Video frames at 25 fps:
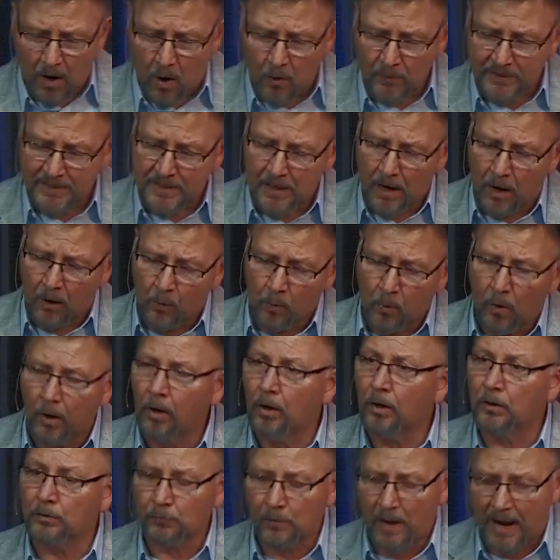on in our
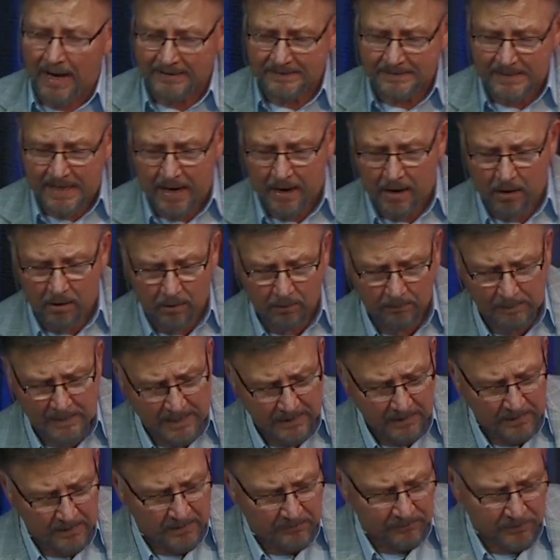world right now
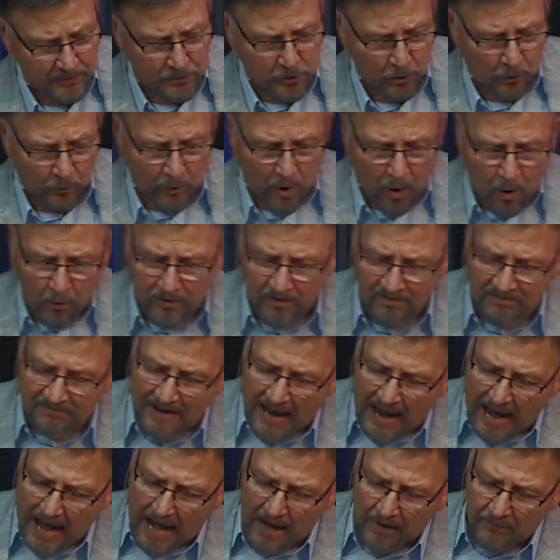the
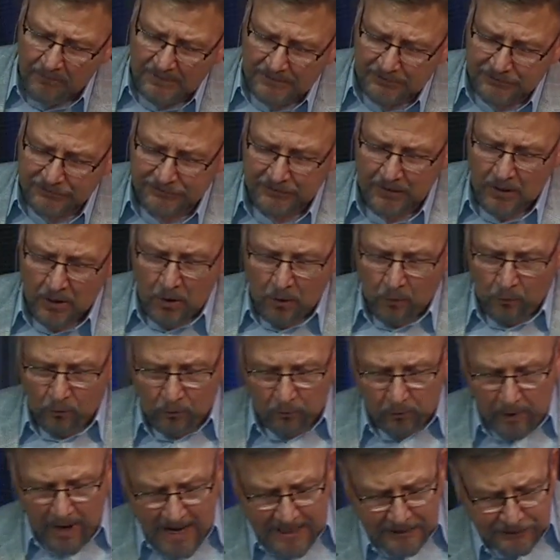coronavirus,
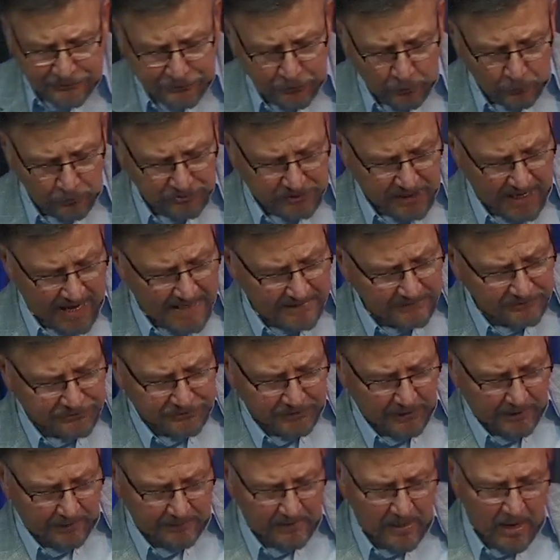racial
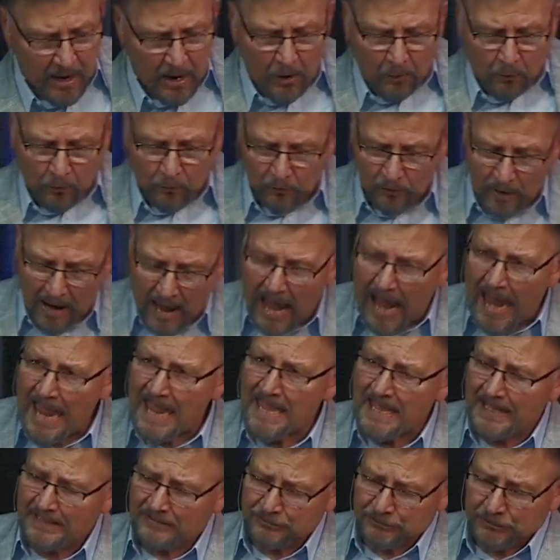tension,
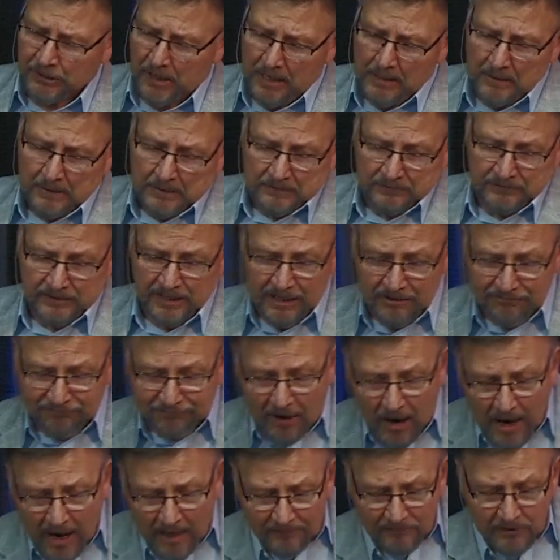riots,
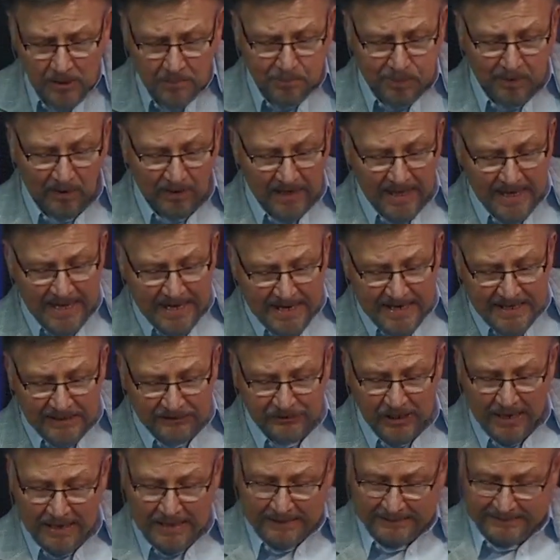defund the
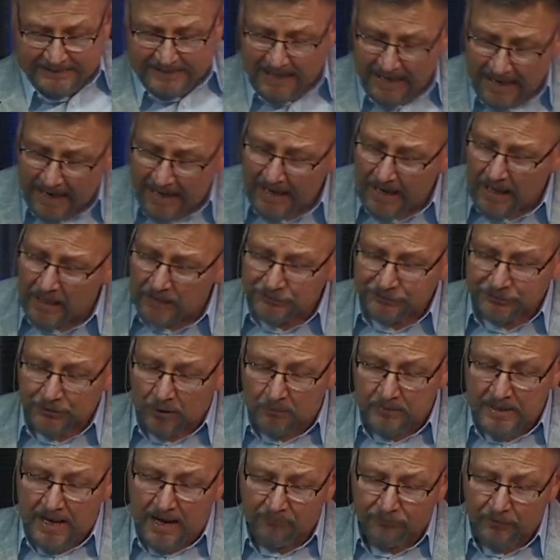police, chaos
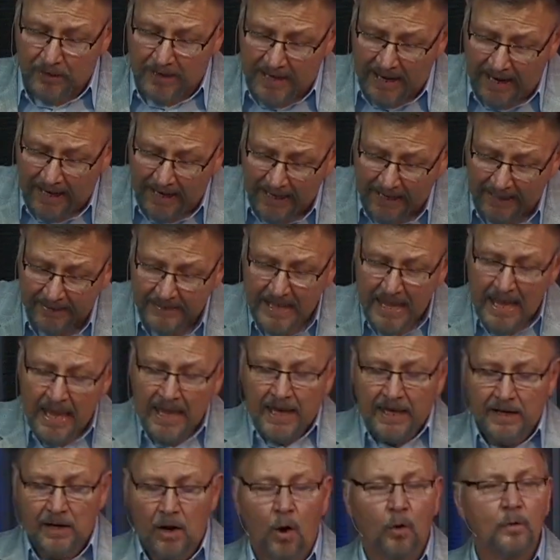on every hand.
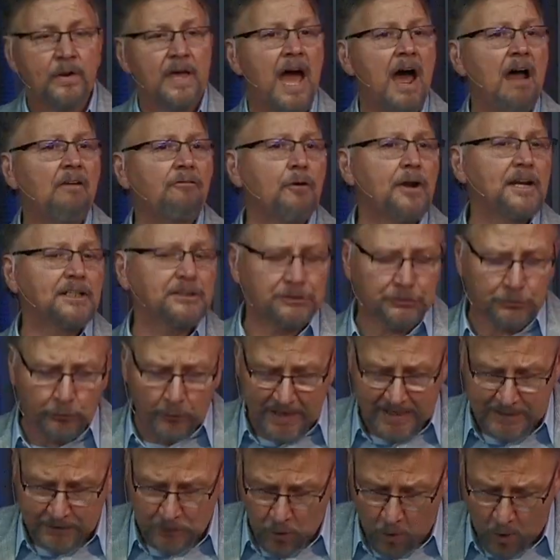And on every
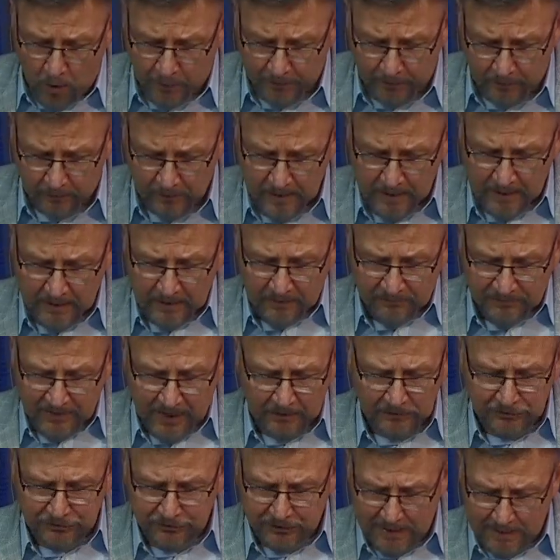street corner,
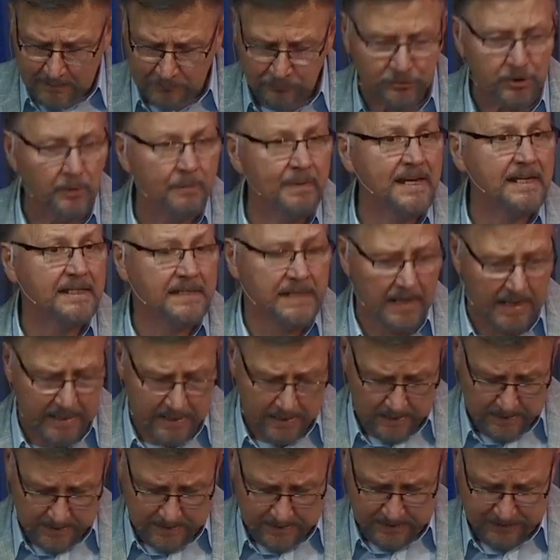there seems to be
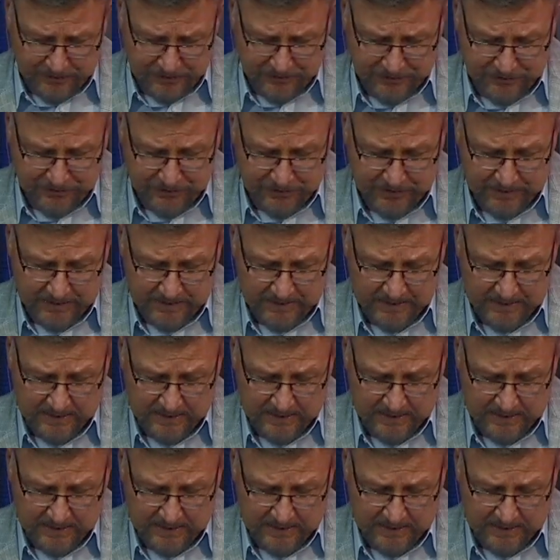chaos.